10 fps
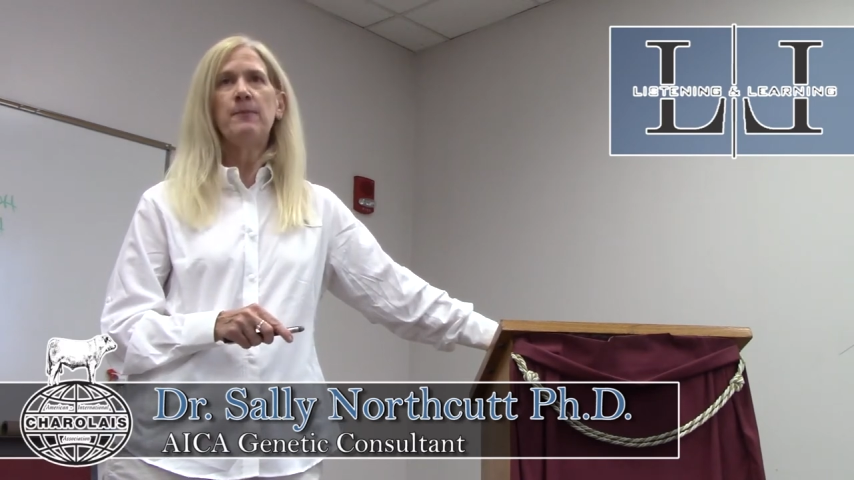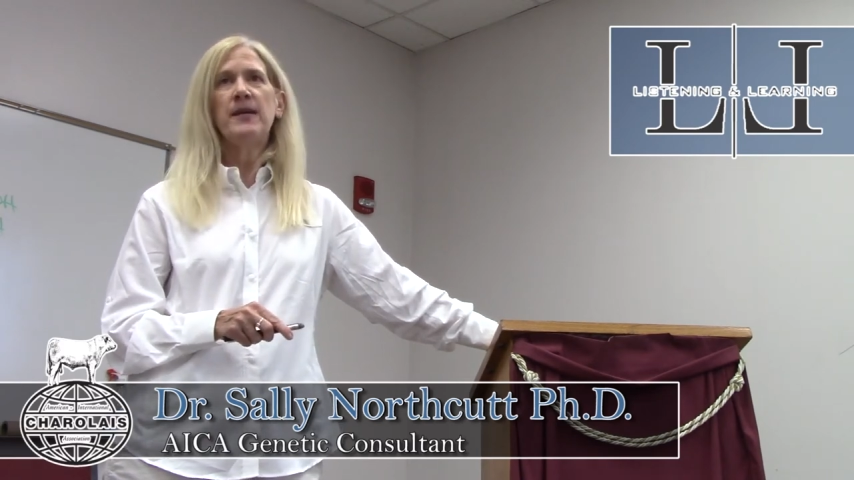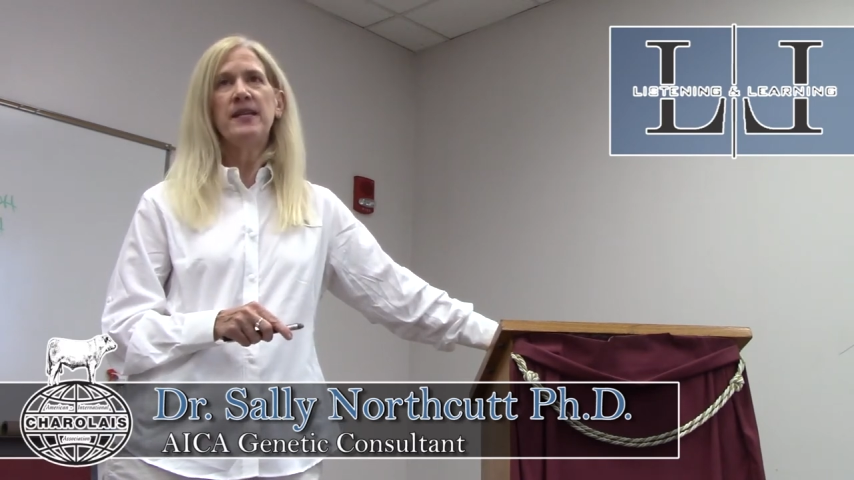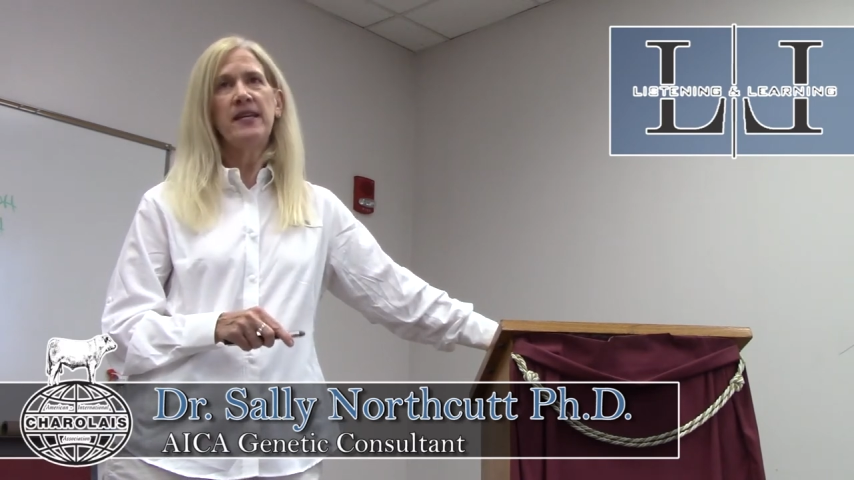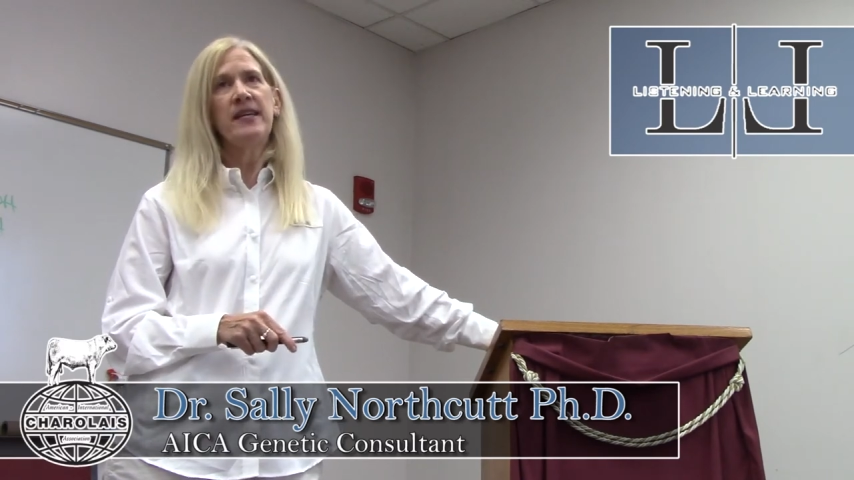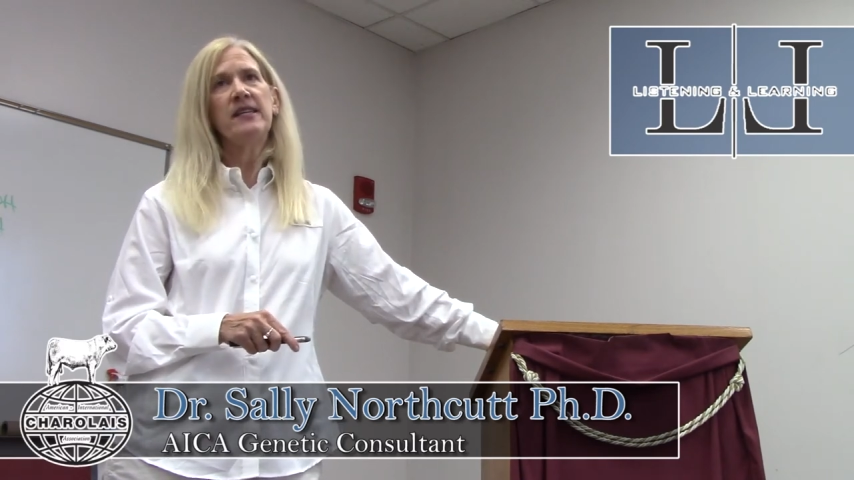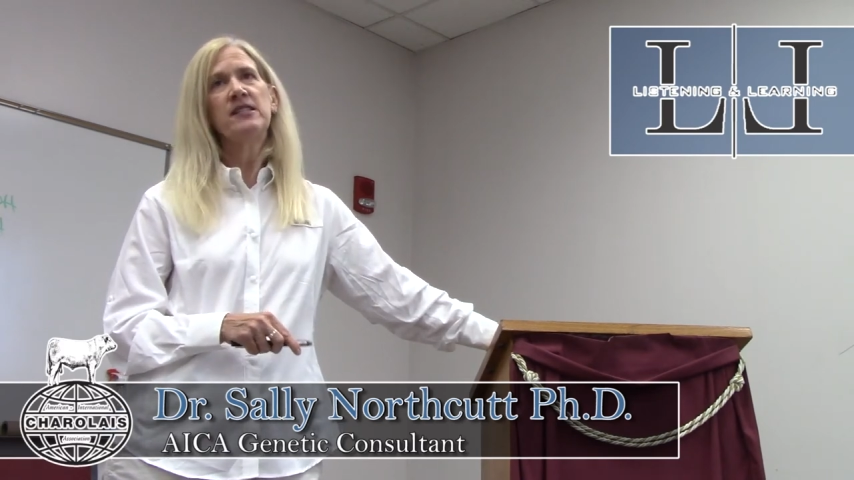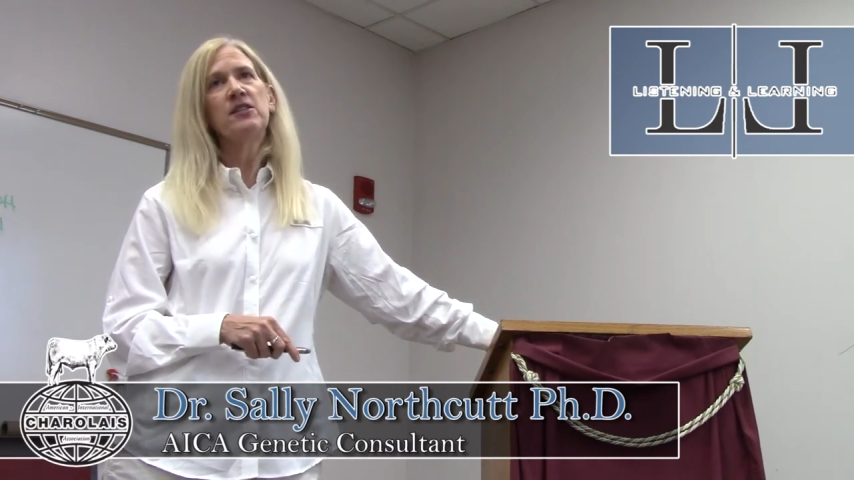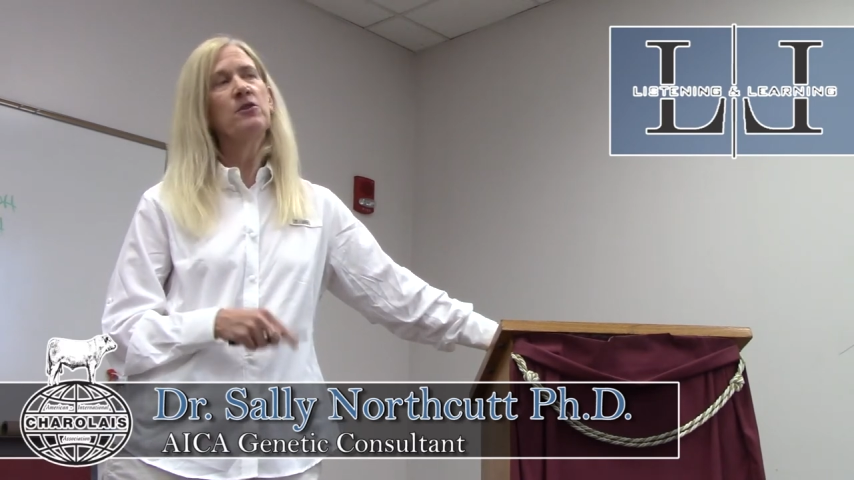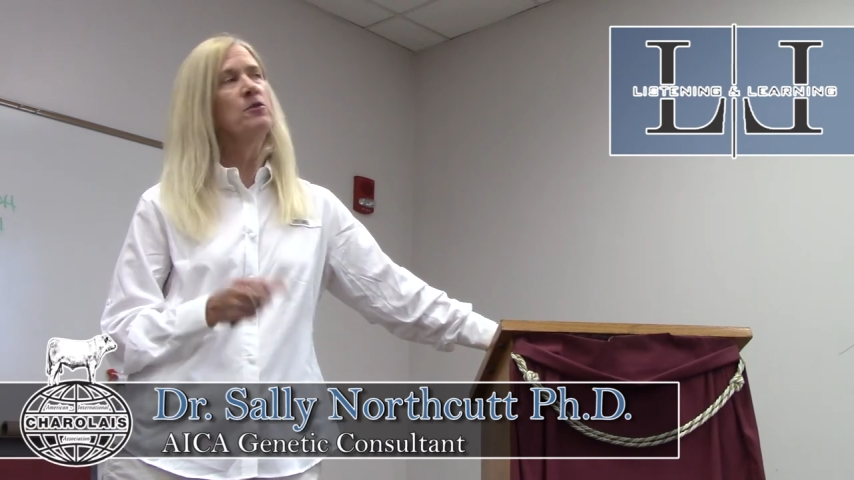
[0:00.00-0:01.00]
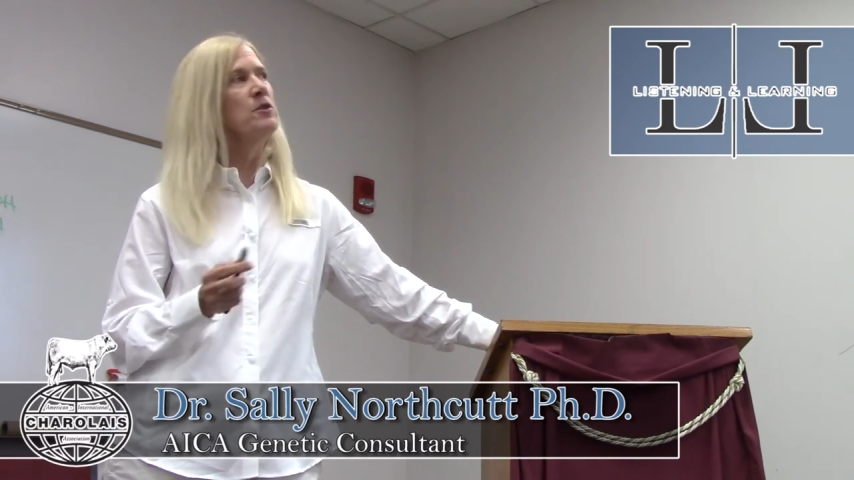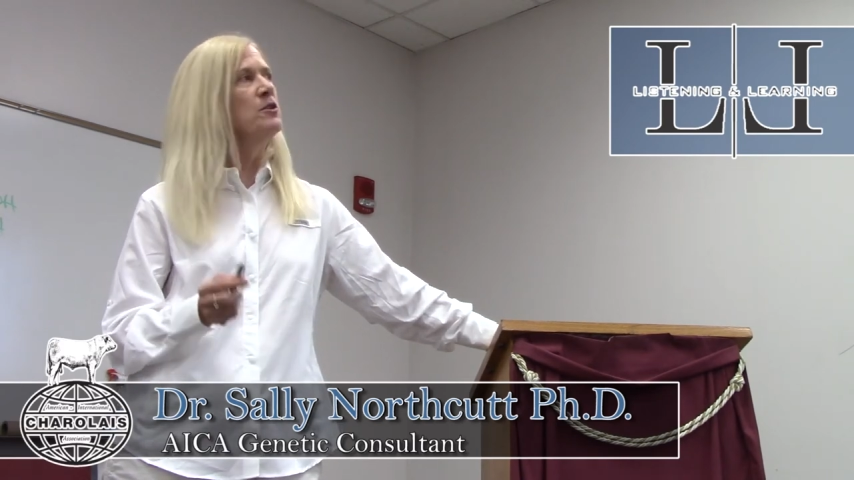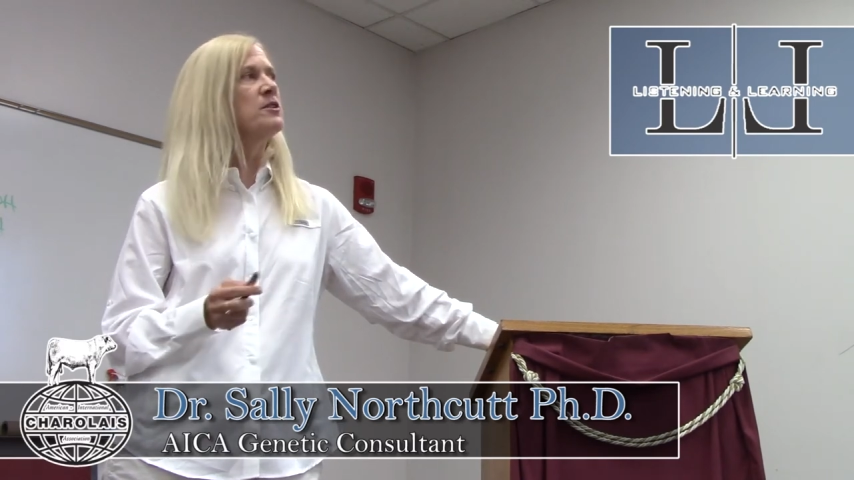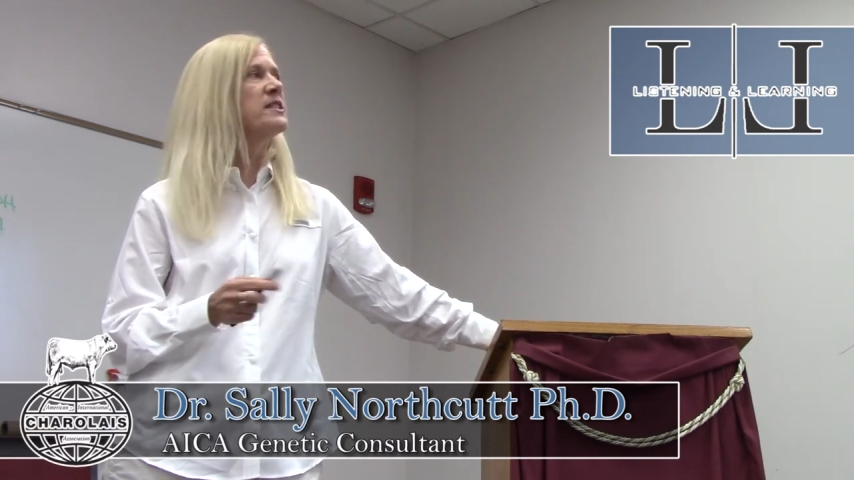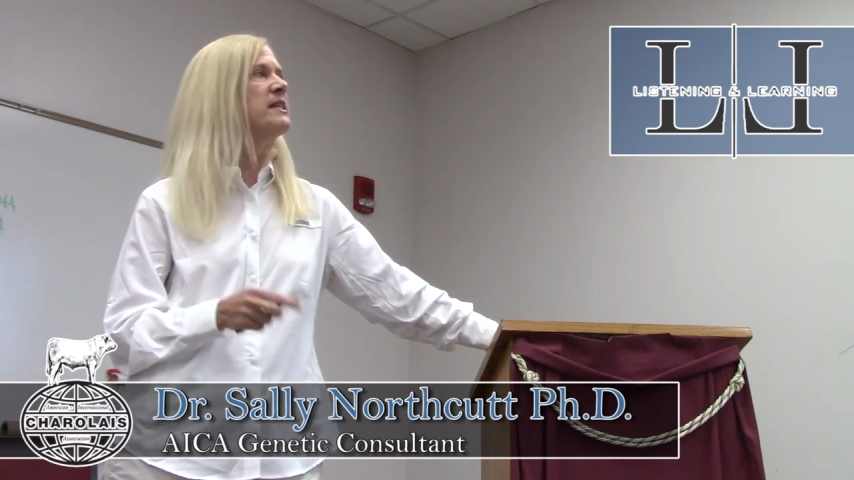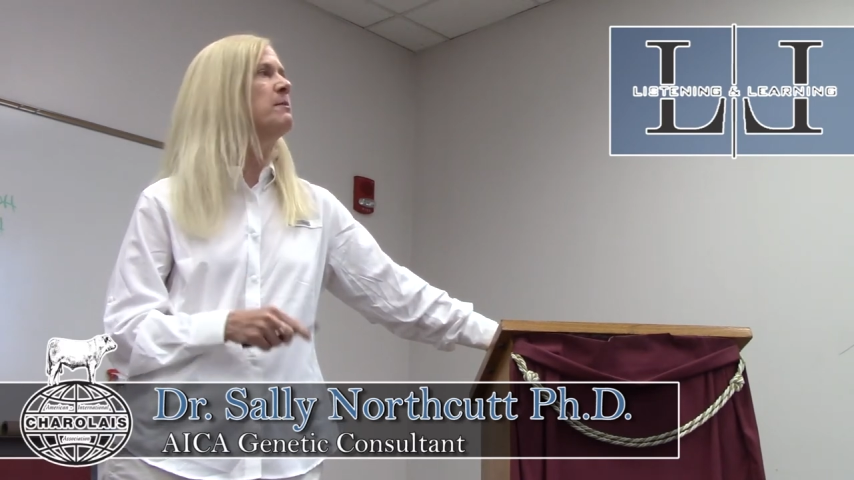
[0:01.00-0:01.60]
EPDs. So you'll see